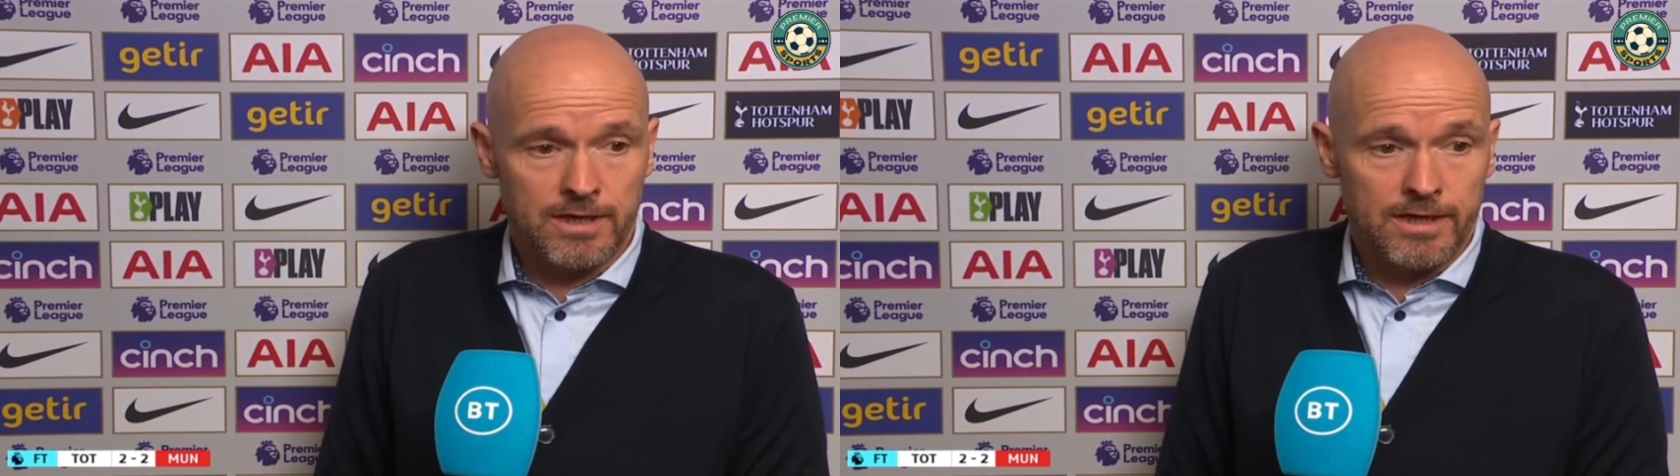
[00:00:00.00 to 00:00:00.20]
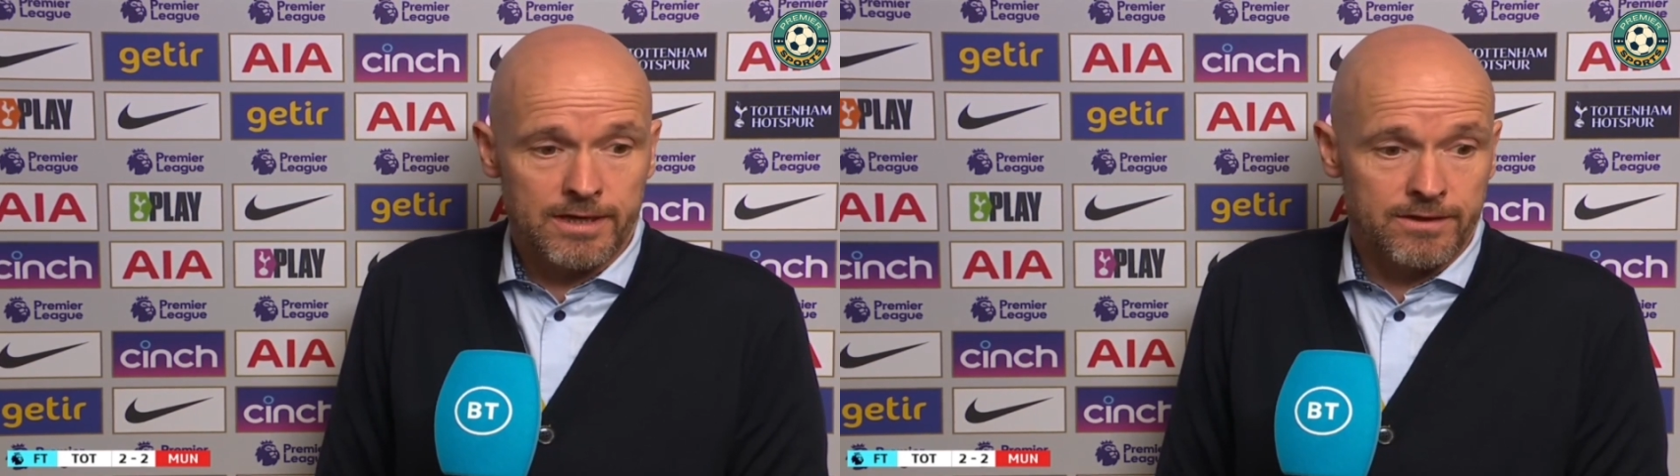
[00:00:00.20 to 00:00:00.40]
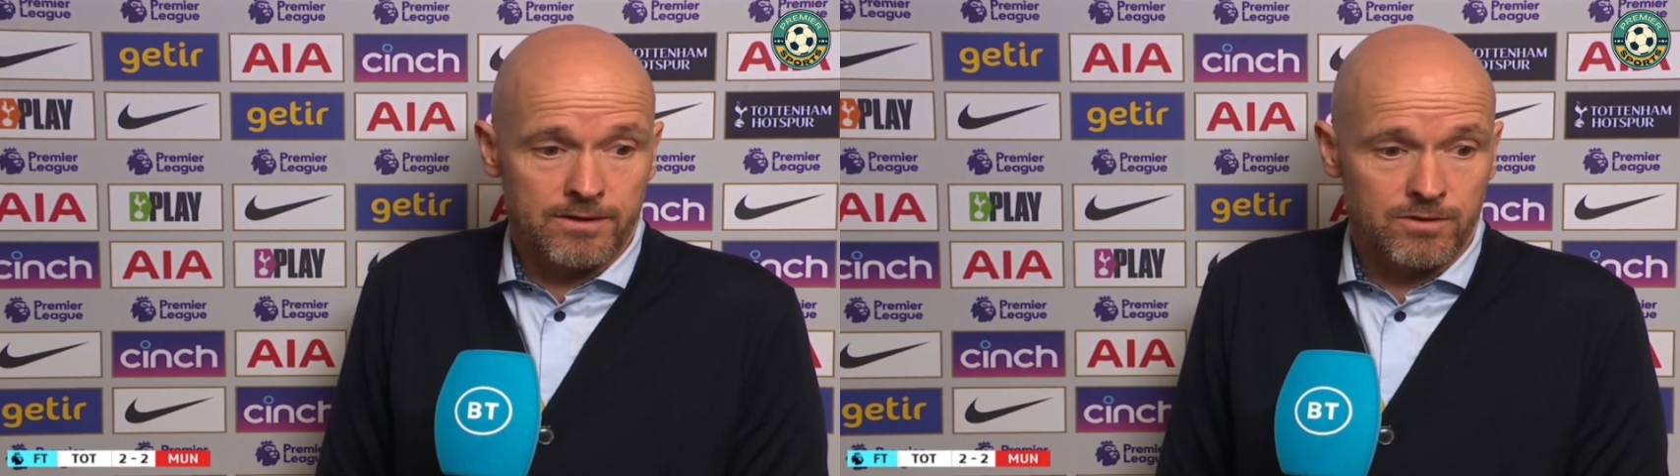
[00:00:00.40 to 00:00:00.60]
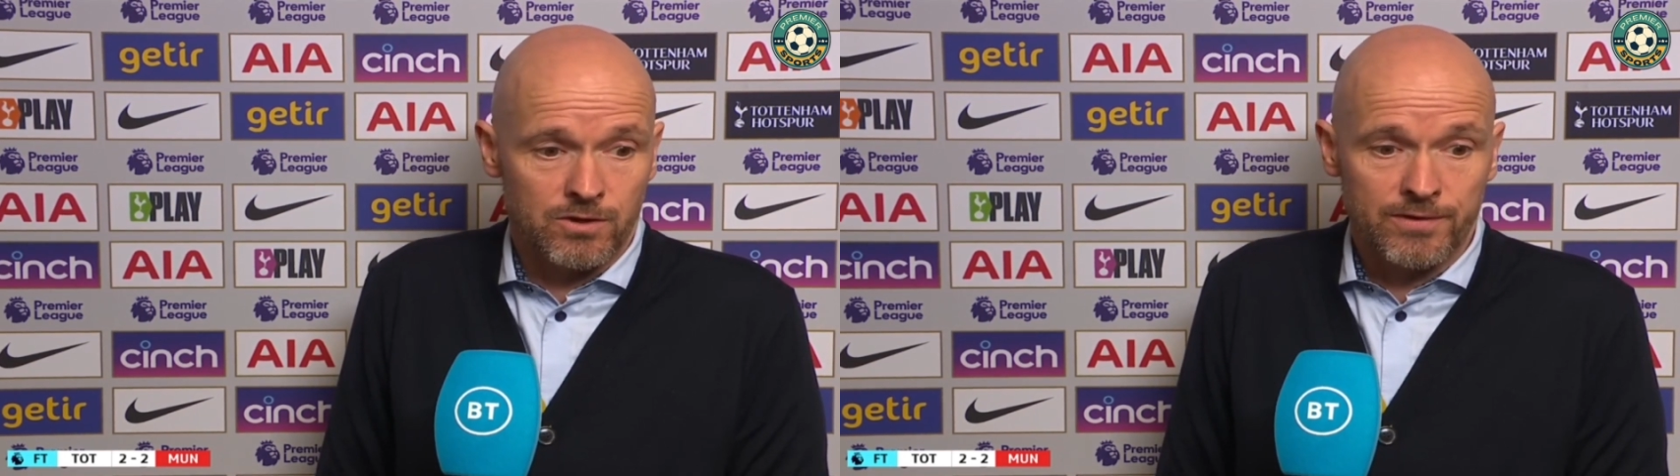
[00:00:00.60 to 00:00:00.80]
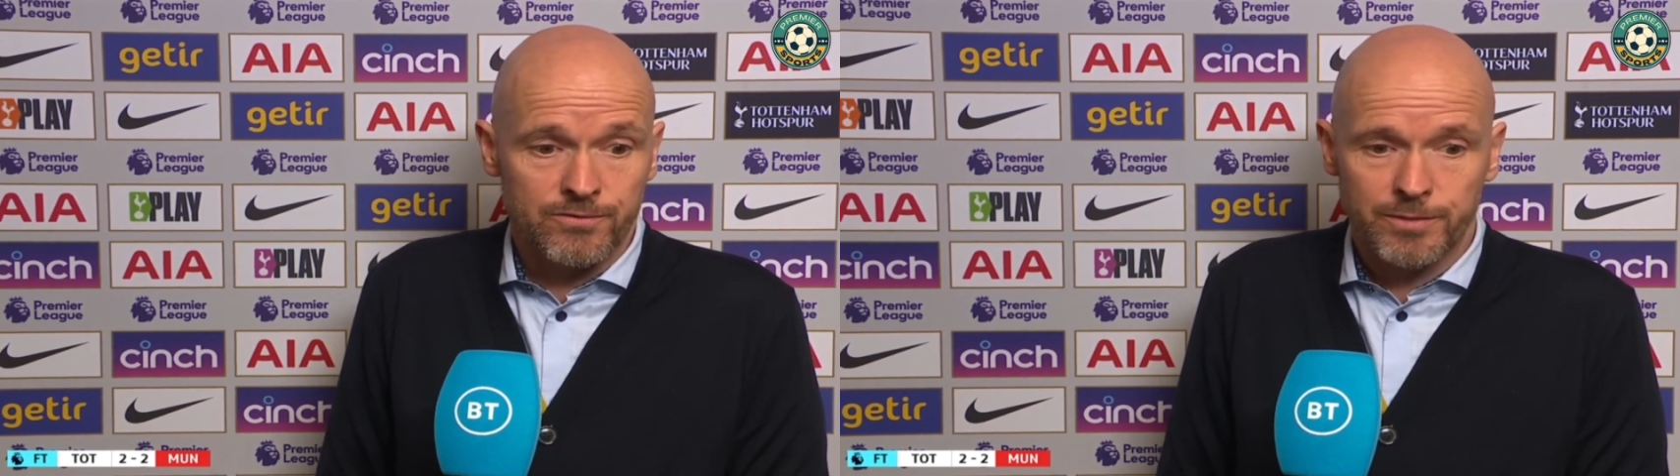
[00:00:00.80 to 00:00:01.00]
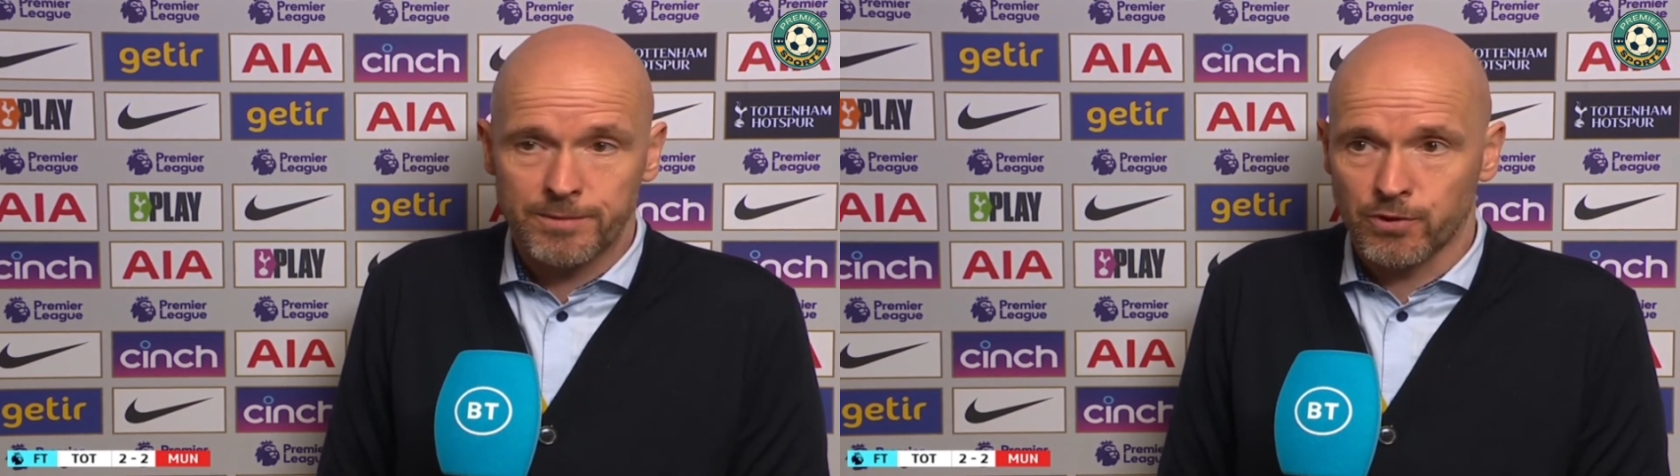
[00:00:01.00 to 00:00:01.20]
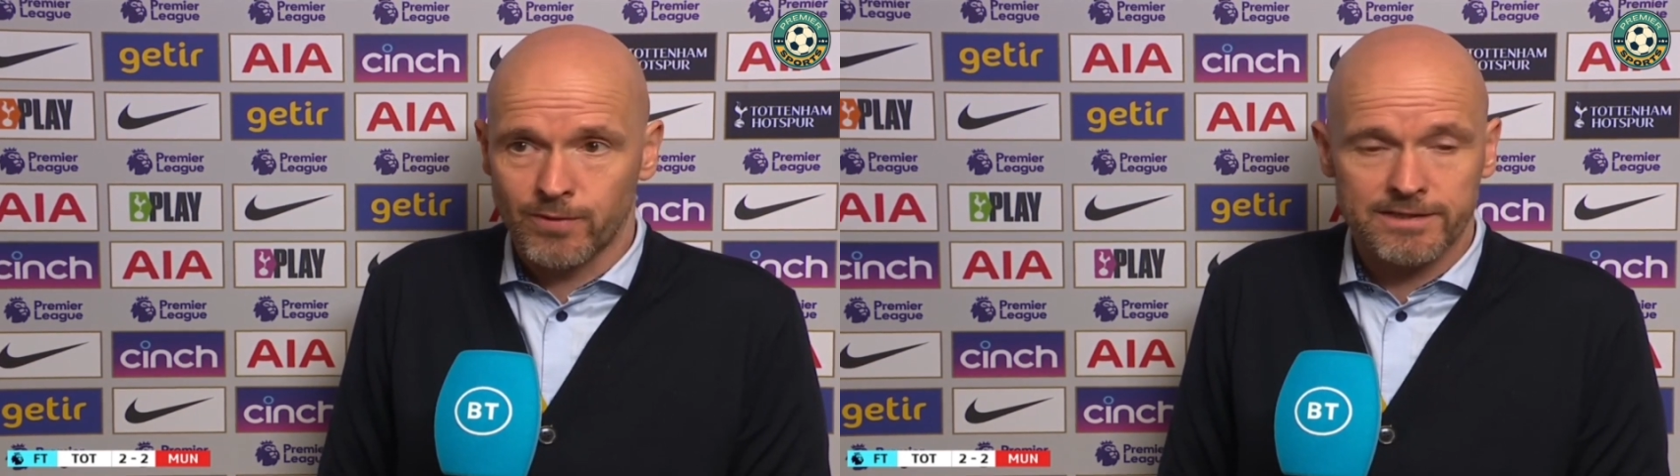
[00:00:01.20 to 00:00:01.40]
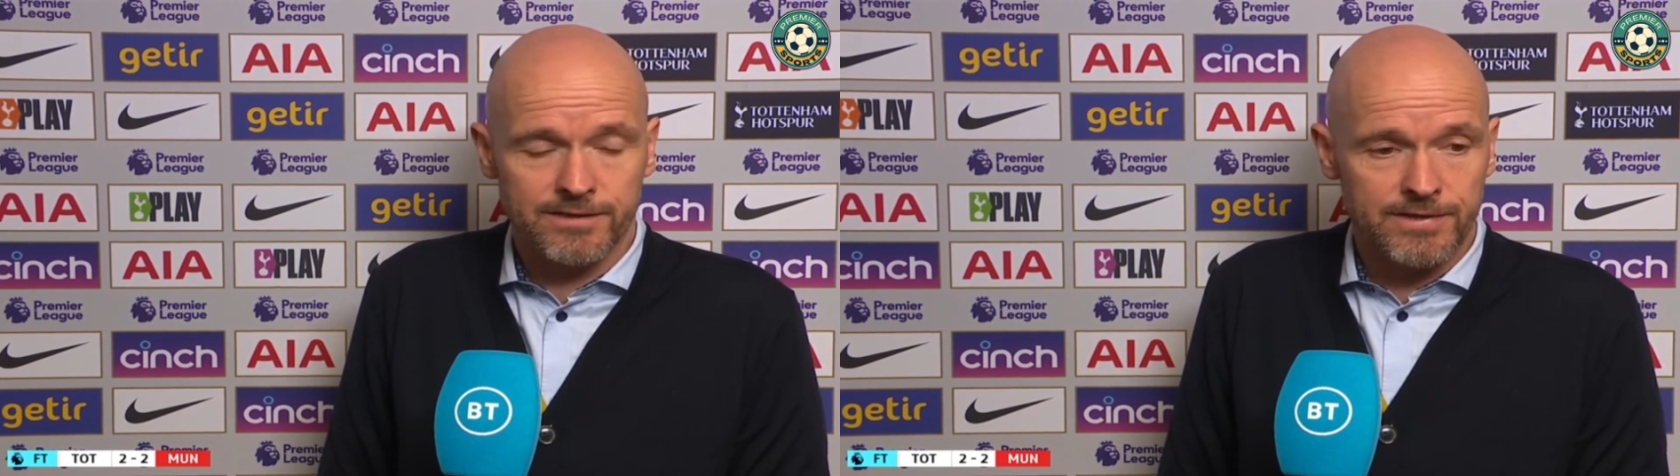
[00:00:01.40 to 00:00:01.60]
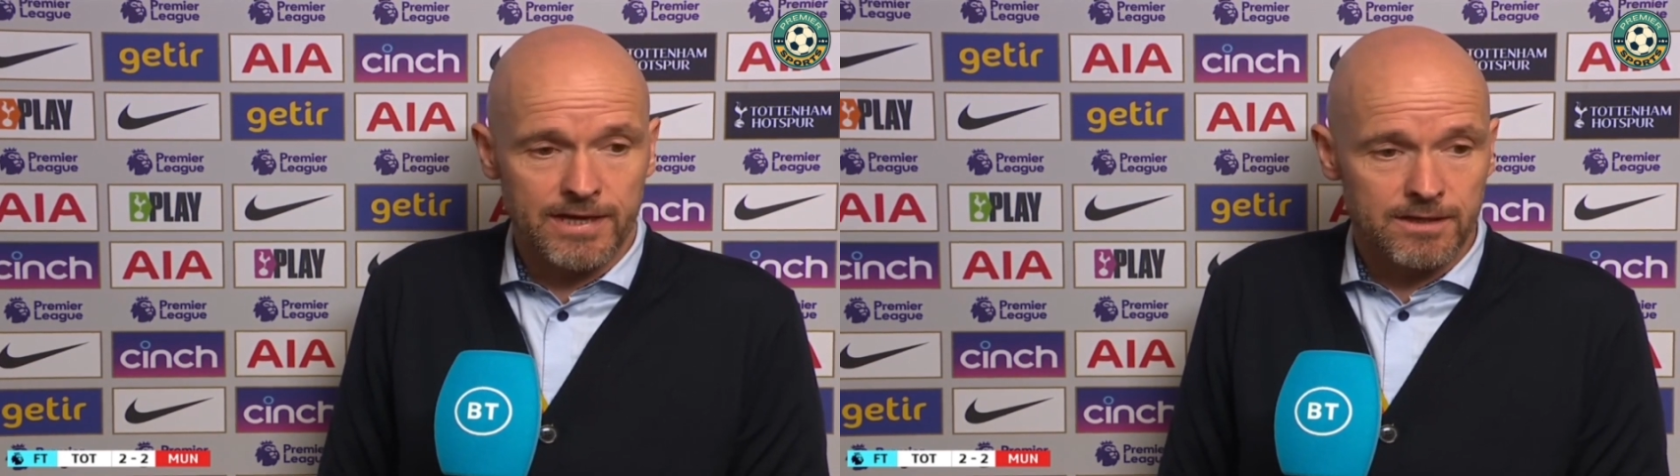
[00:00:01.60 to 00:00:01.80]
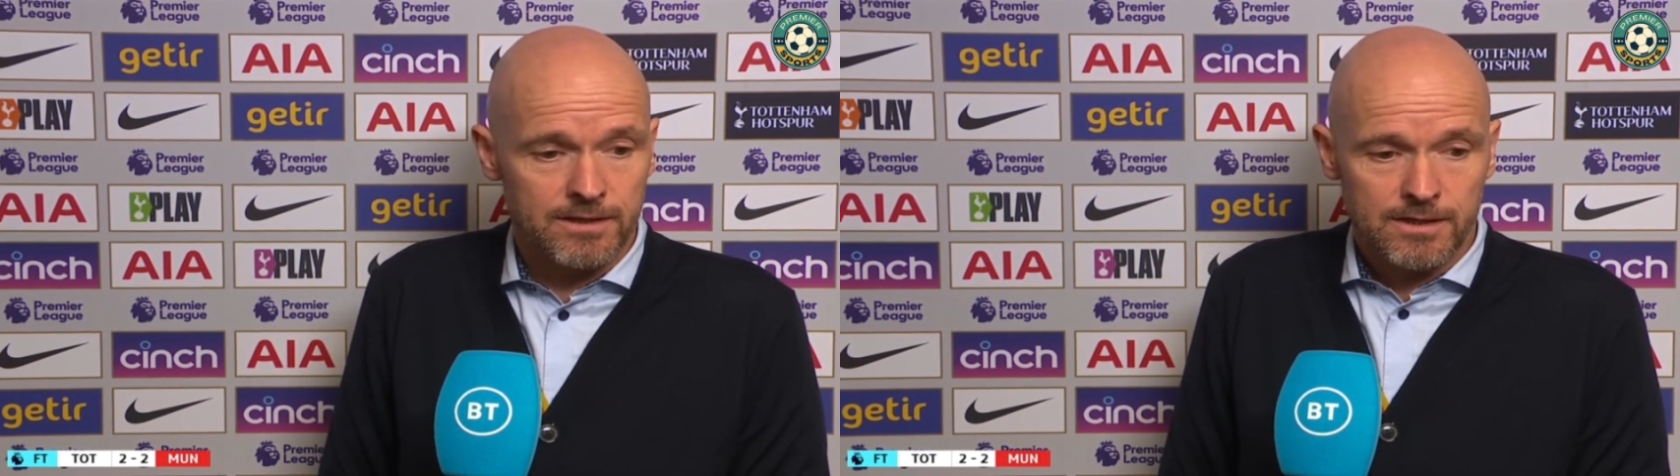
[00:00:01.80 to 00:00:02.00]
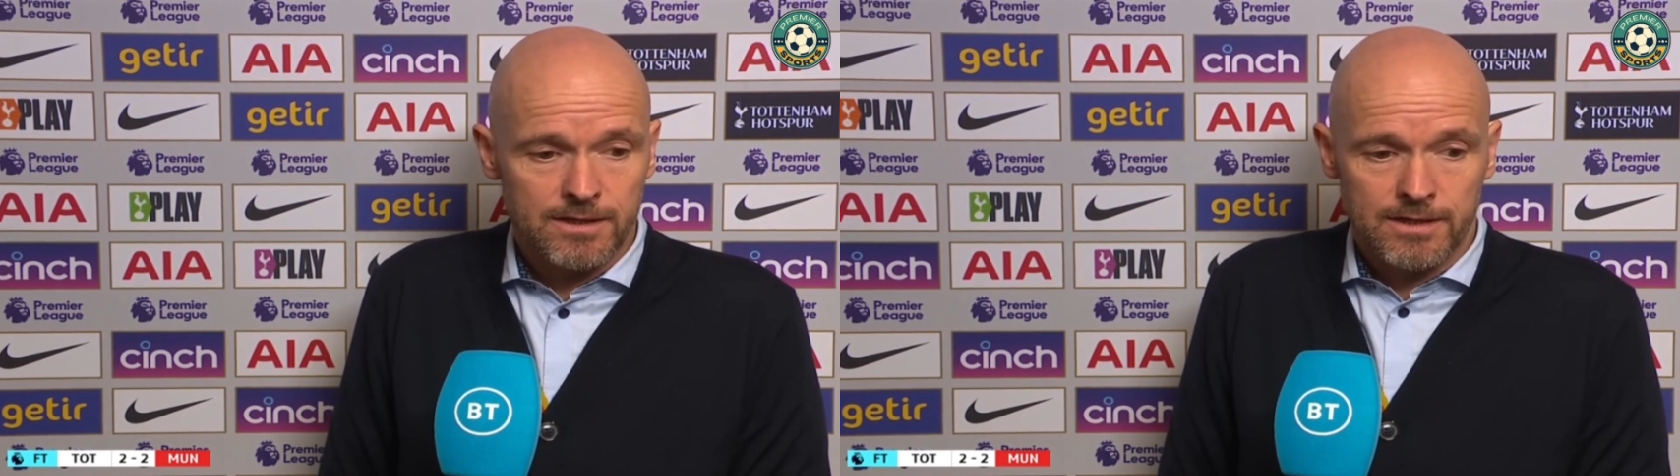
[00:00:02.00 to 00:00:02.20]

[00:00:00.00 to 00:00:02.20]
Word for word: eh, and you have to be proactive there.